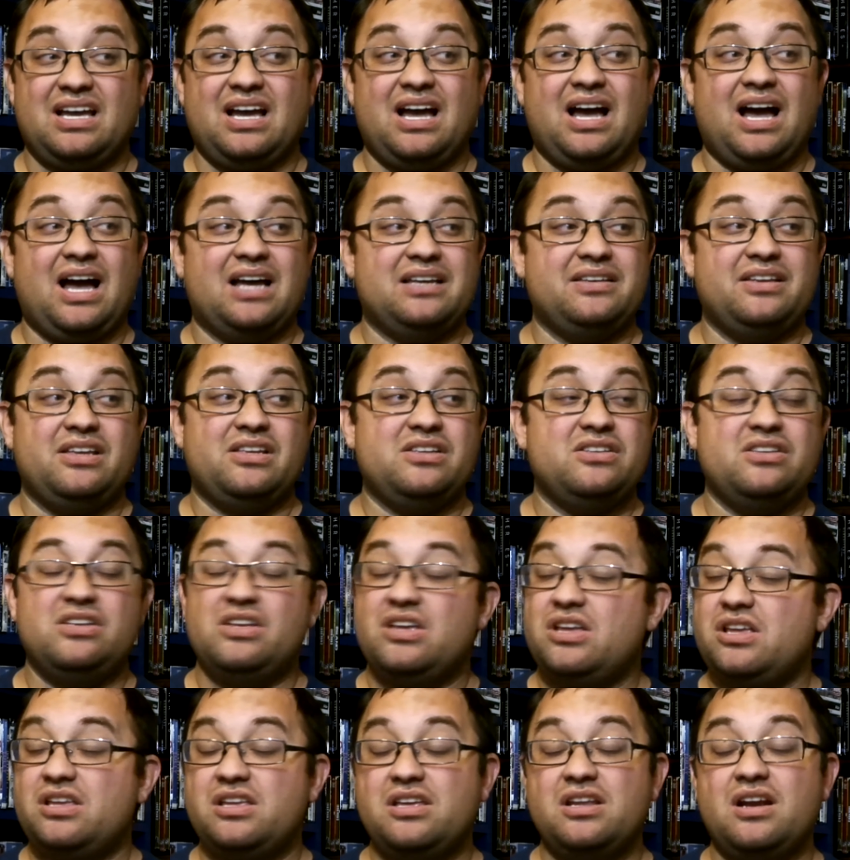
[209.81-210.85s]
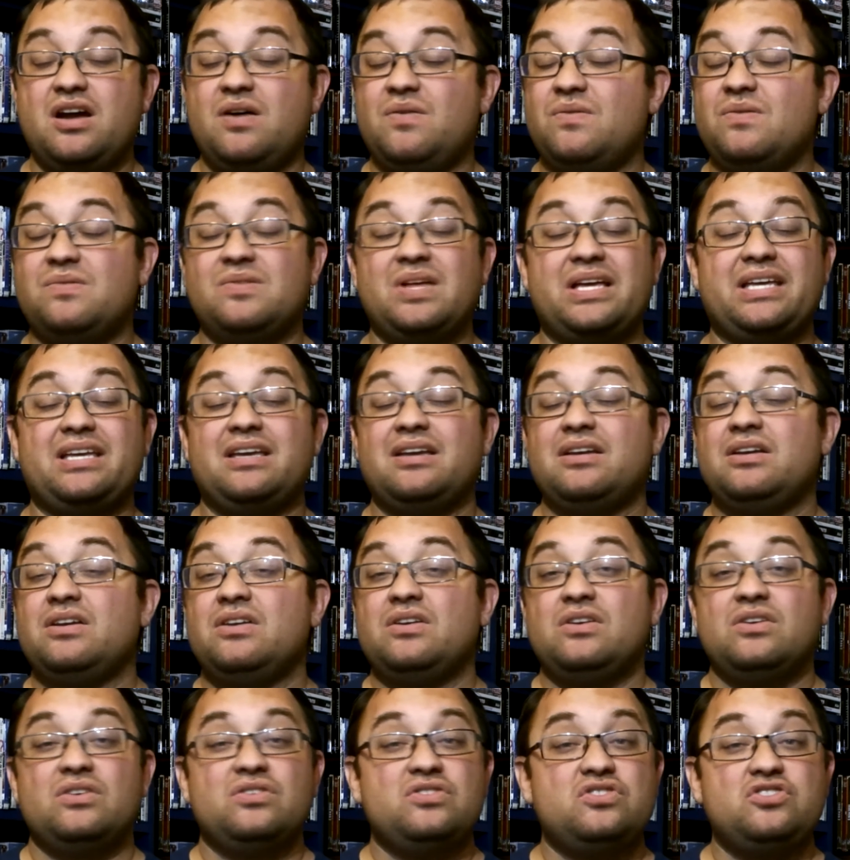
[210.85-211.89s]
like
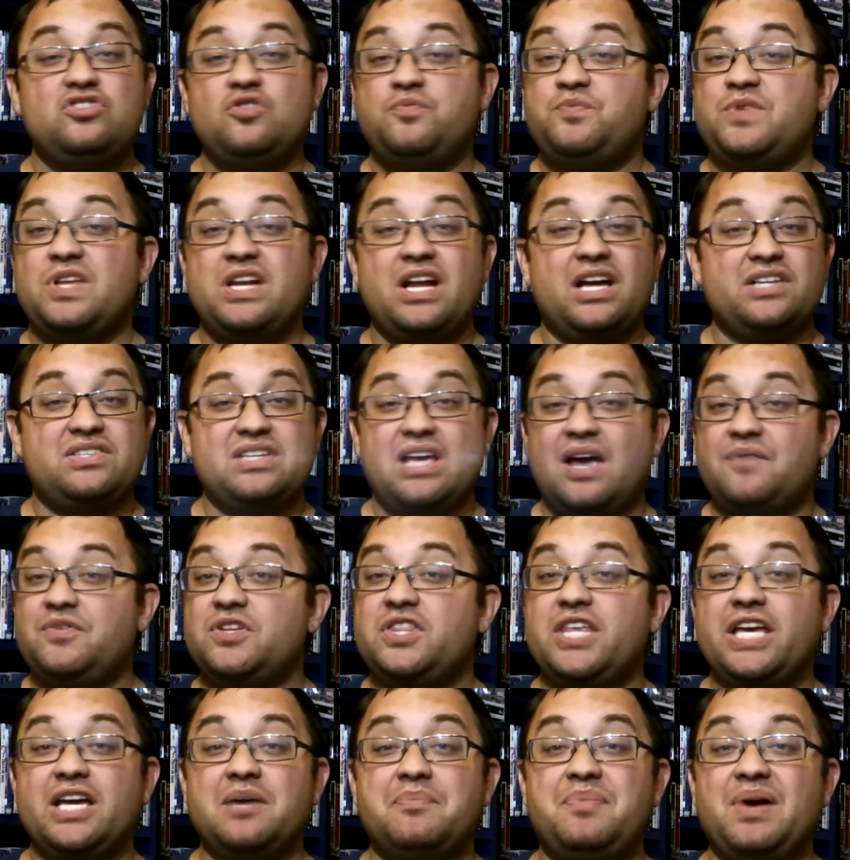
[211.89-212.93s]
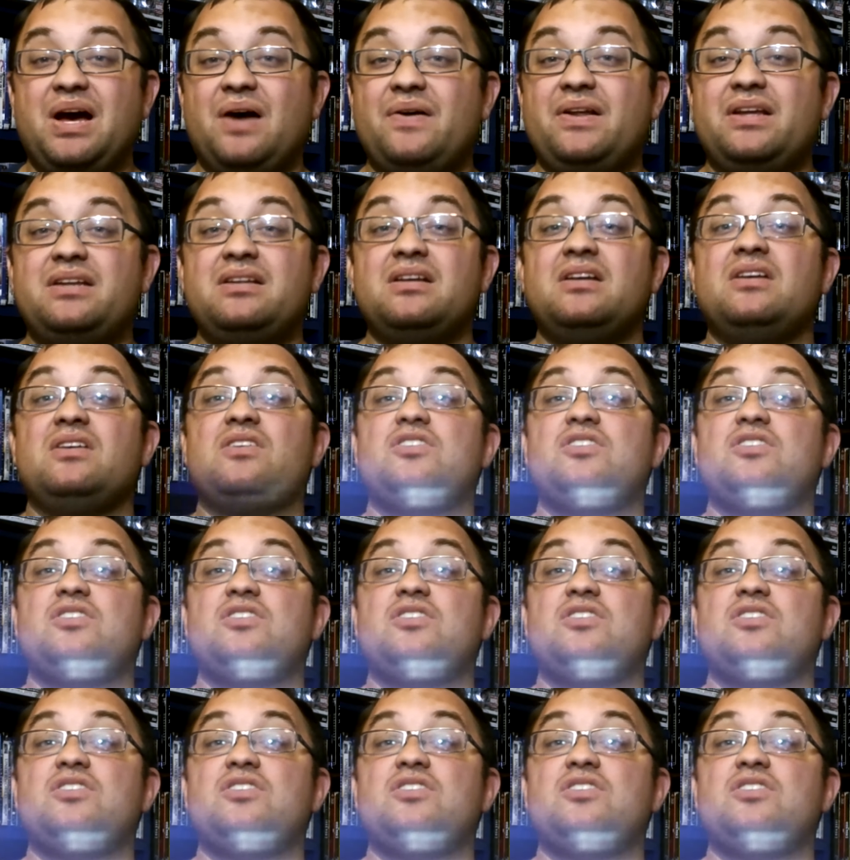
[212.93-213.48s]
soup to nuts, everything about it.